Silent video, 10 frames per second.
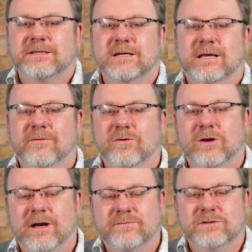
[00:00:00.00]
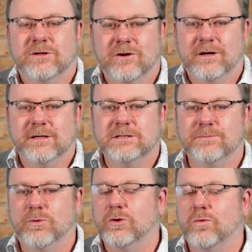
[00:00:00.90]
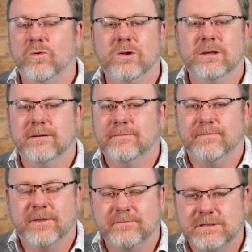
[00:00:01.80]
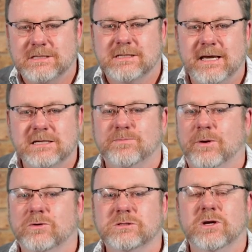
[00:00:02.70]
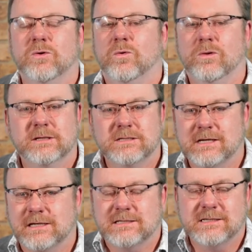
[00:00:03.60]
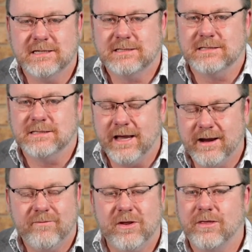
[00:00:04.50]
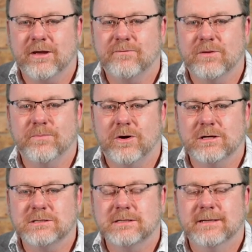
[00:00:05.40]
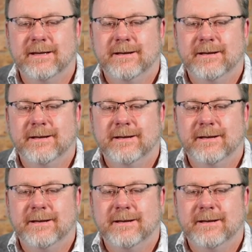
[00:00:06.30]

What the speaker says: to give your life to God, to put all the mistakes, but also all the successes, everything of the past